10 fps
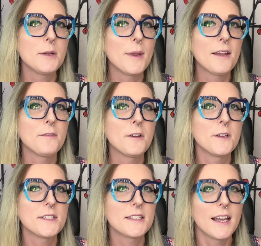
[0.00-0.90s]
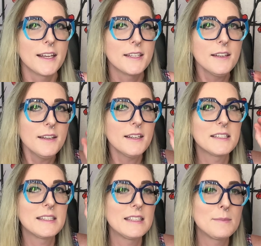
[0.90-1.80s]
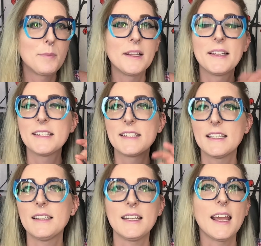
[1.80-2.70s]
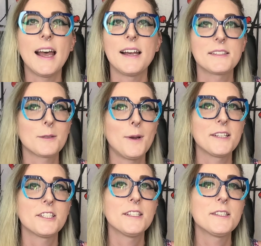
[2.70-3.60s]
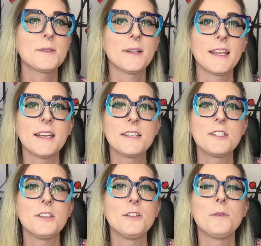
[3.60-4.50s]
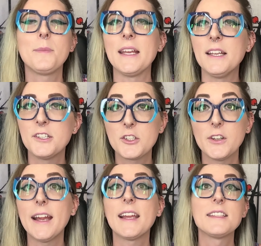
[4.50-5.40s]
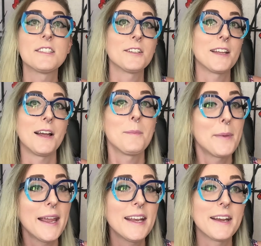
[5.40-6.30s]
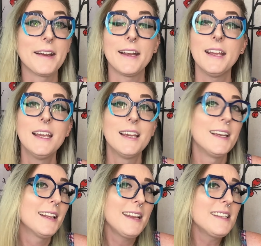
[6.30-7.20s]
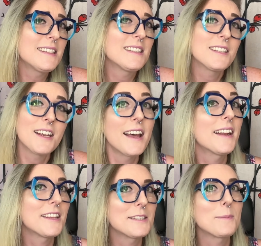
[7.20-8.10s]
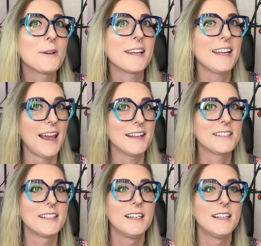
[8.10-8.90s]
You may have noticed I didn't explicitly ask questions related to being trans or non-binary, at least not at this point yet.